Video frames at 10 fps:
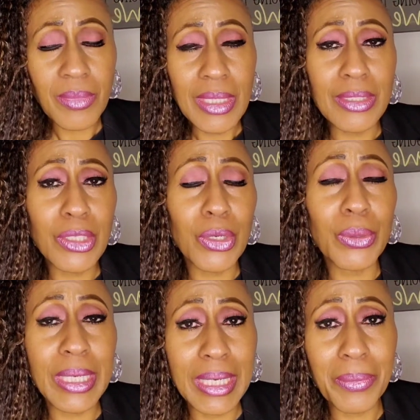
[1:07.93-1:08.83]
So
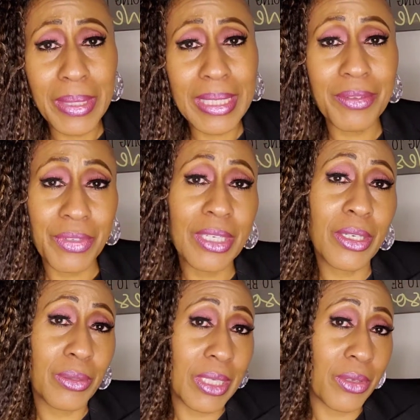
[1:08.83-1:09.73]
anyway, the video
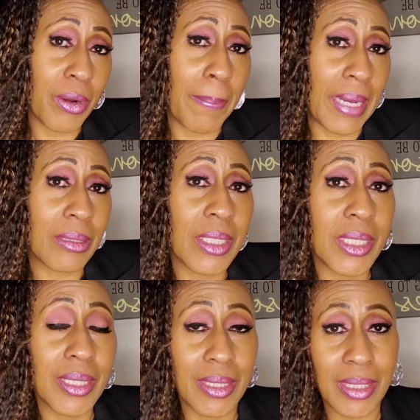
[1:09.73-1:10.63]
that you're about to
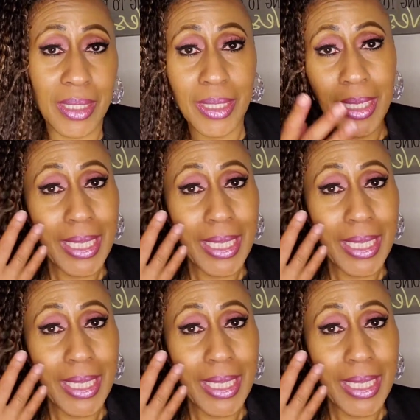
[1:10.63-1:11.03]
see